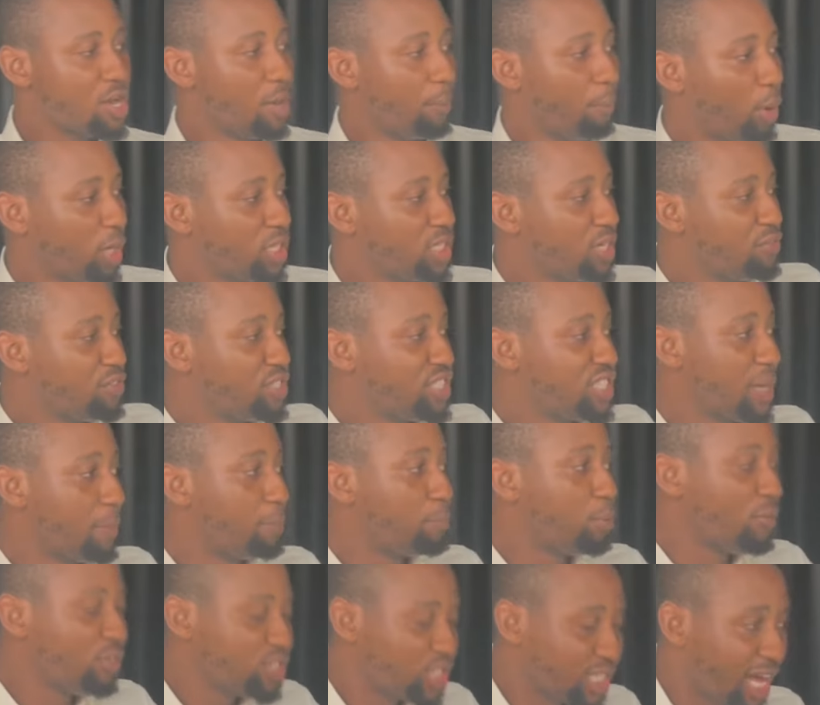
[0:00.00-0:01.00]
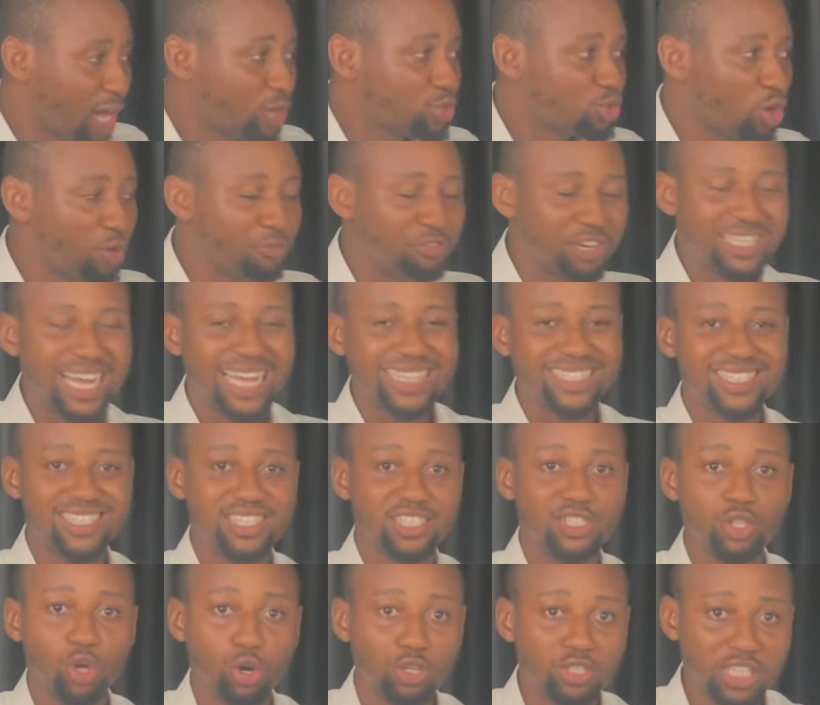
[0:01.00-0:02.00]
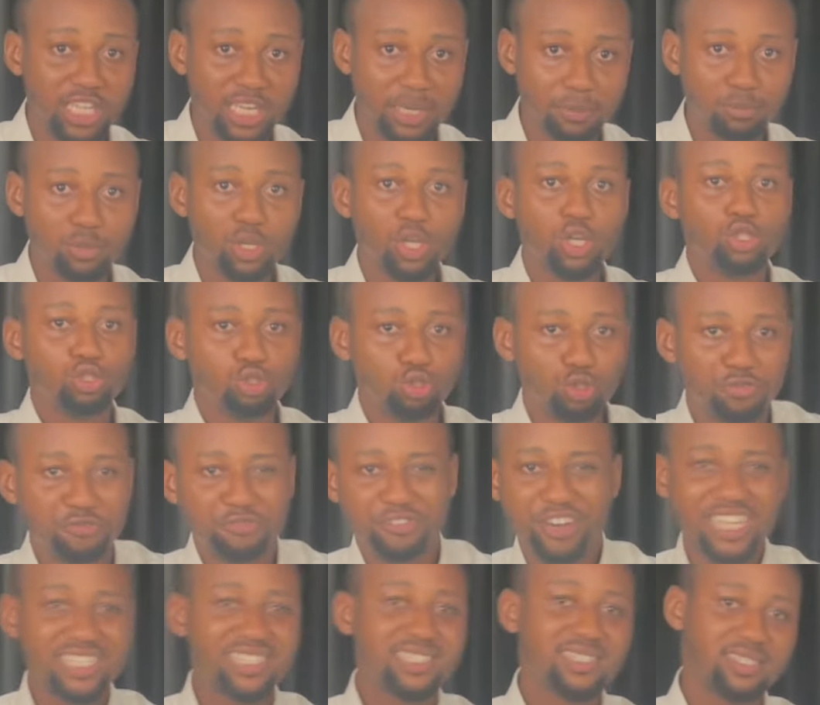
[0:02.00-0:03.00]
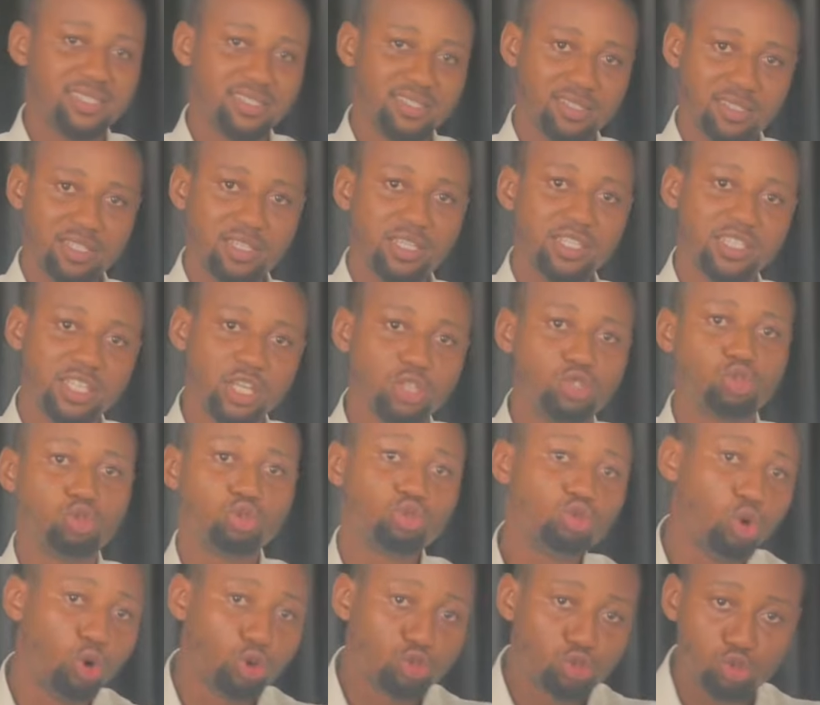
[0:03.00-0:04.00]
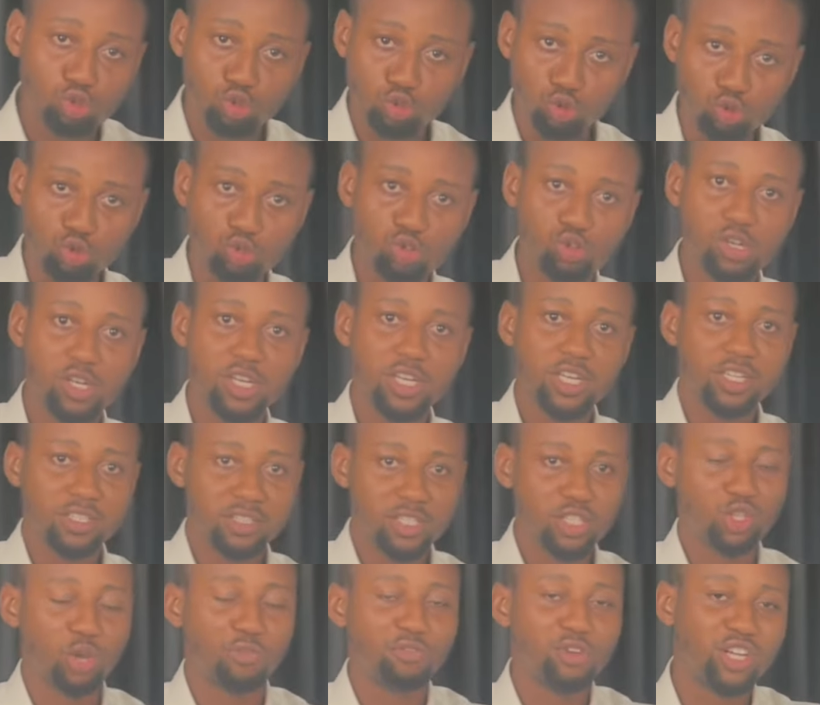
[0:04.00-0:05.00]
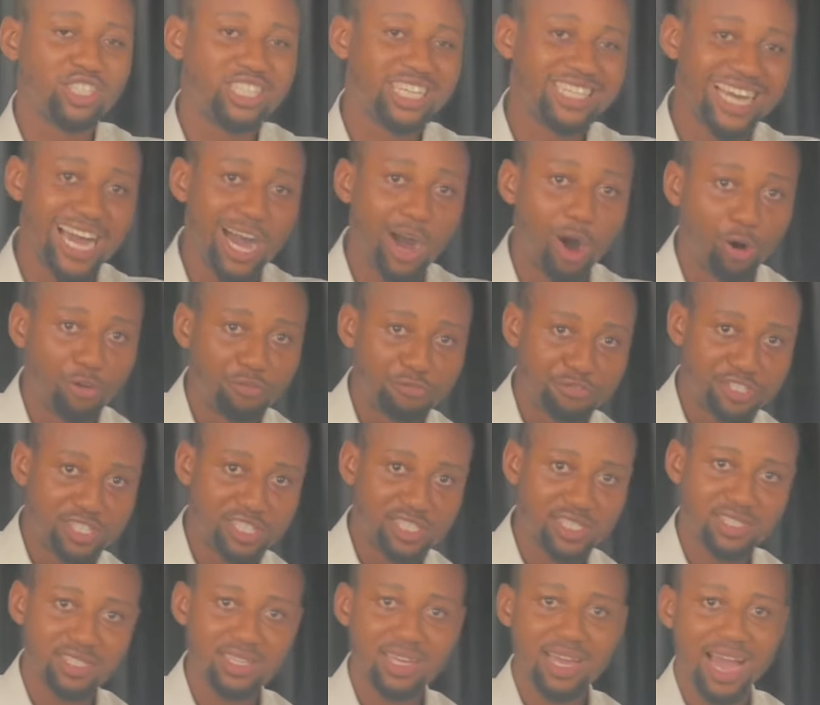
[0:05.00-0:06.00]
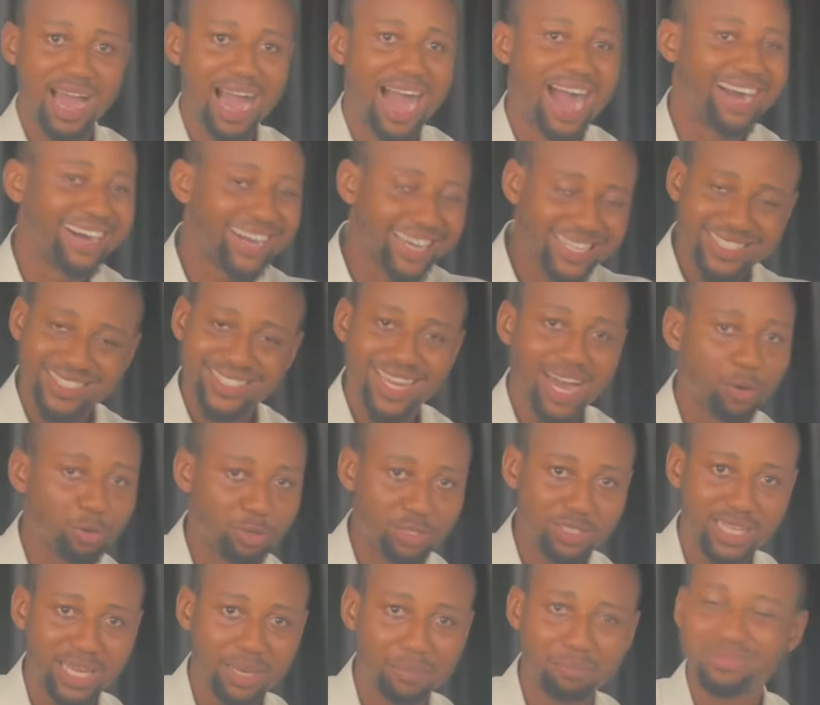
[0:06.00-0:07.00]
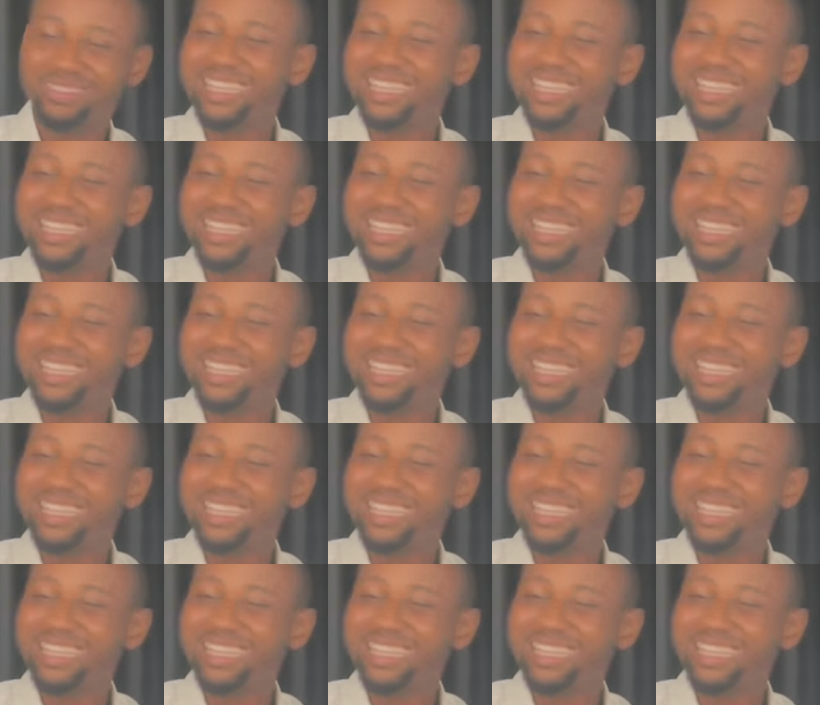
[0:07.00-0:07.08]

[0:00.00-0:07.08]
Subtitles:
But if it's a provisional survey that is in your name, you first need to go to the Surveyor General office and register with them.